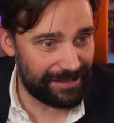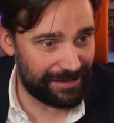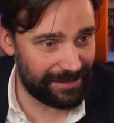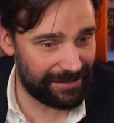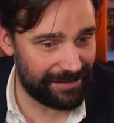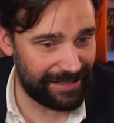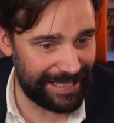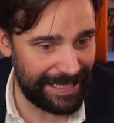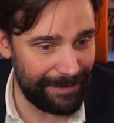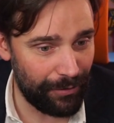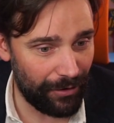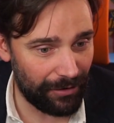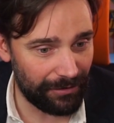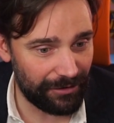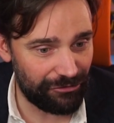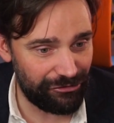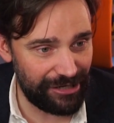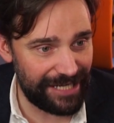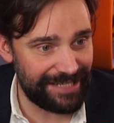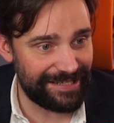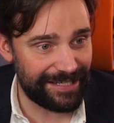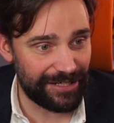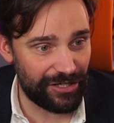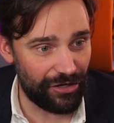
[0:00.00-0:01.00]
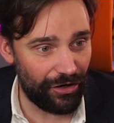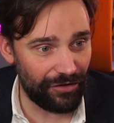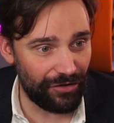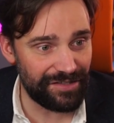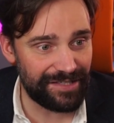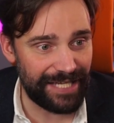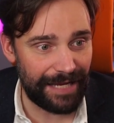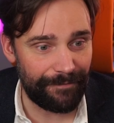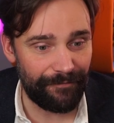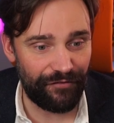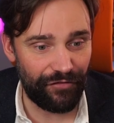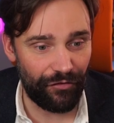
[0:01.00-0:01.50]
keep on creating
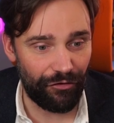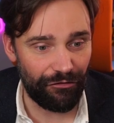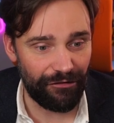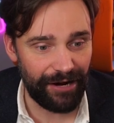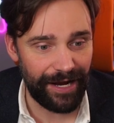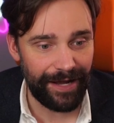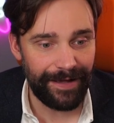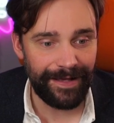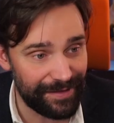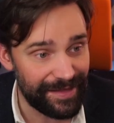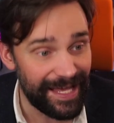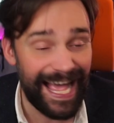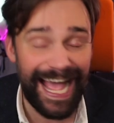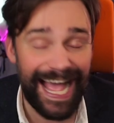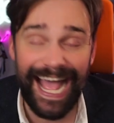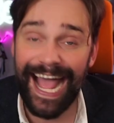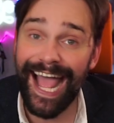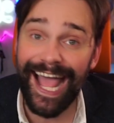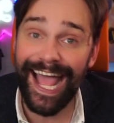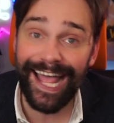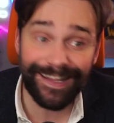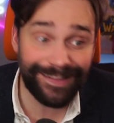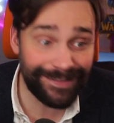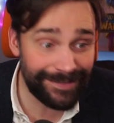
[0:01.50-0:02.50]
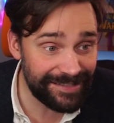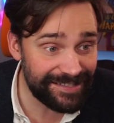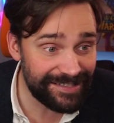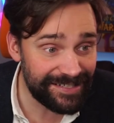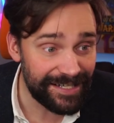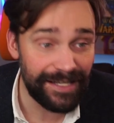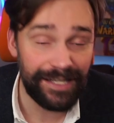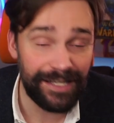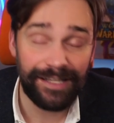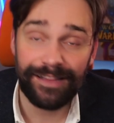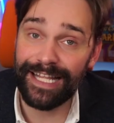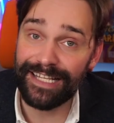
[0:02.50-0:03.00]
content for it. And
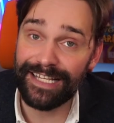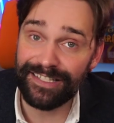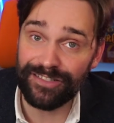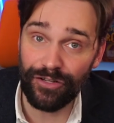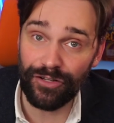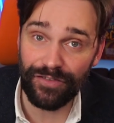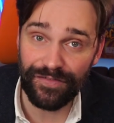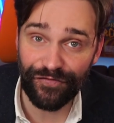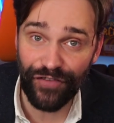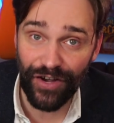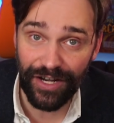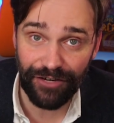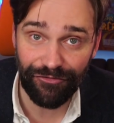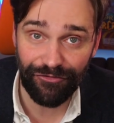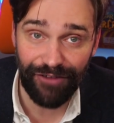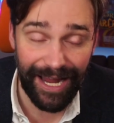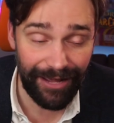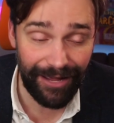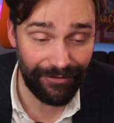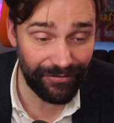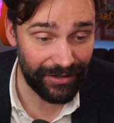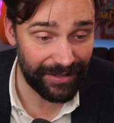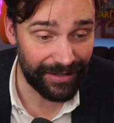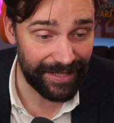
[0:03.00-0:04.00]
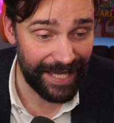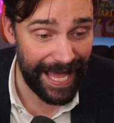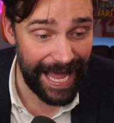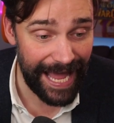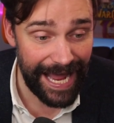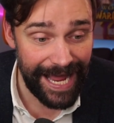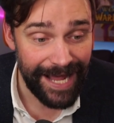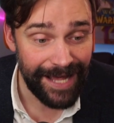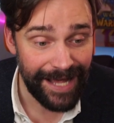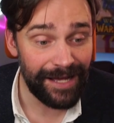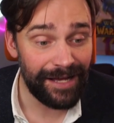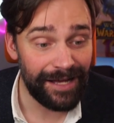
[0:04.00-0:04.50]
let's not fuck around, okay?